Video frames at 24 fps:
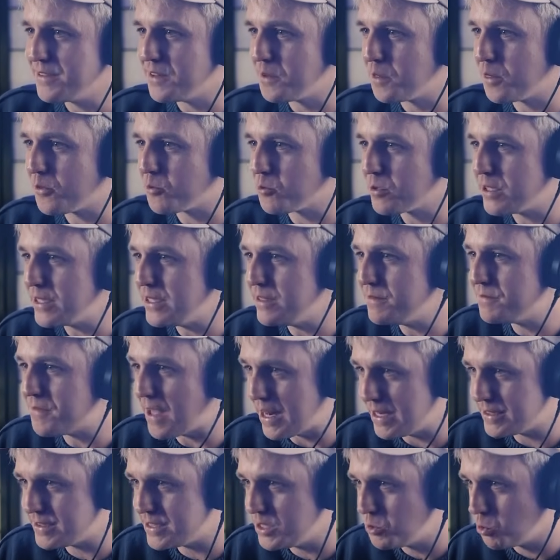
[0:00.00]
the 3
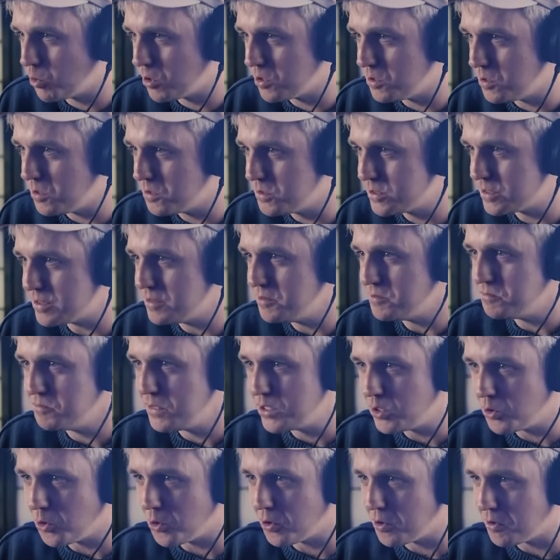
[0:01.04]
fantasy worlds,
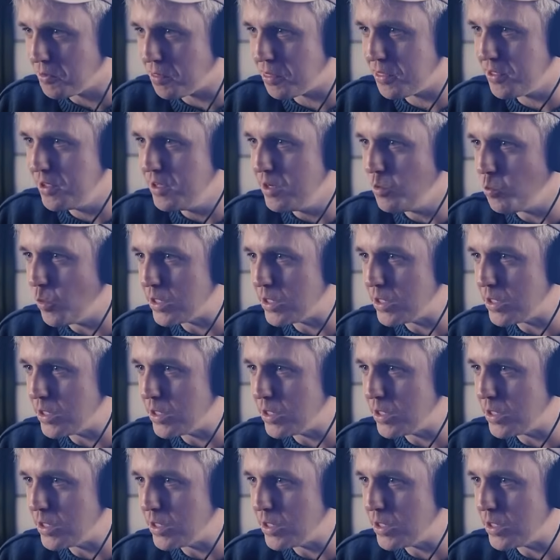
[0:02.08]
Middle Earth,